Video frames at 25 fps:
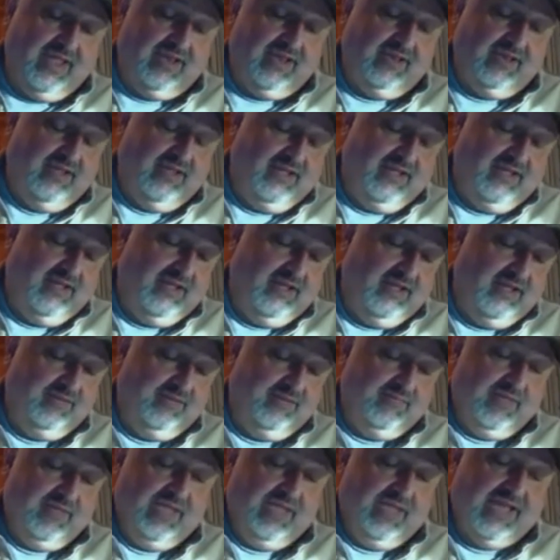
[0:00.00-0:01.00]
Ed,
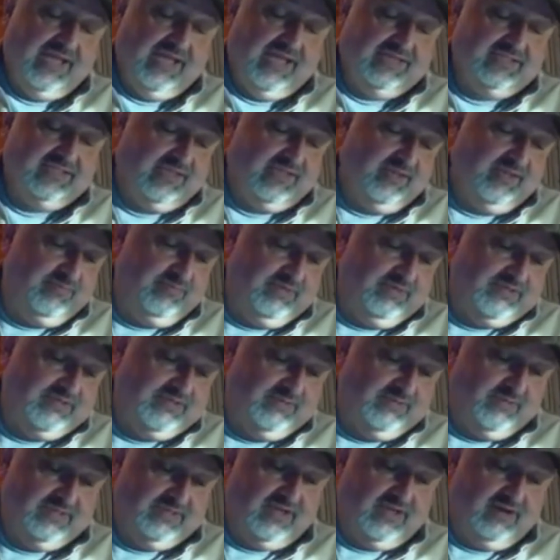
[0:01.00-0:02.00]
he actually gave me
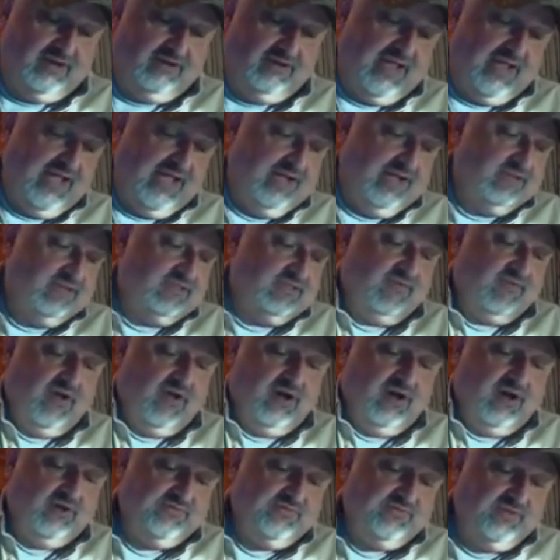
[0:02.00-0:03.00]
something that's called House of
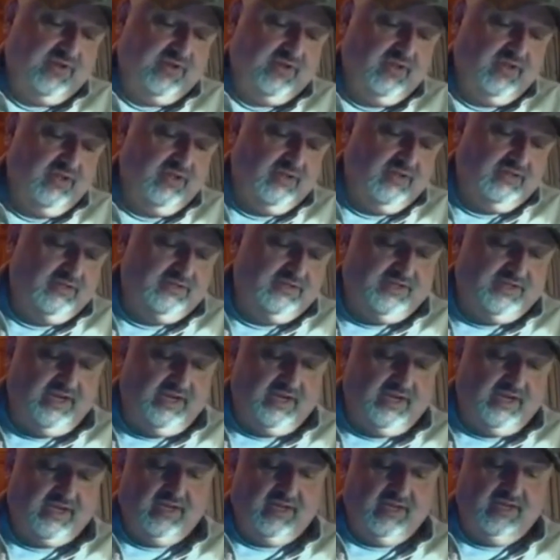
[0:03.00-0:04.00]
Autry
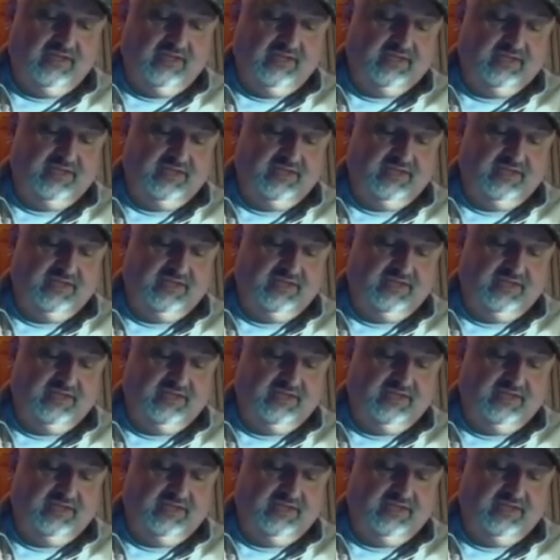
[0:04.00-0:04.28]
chicken.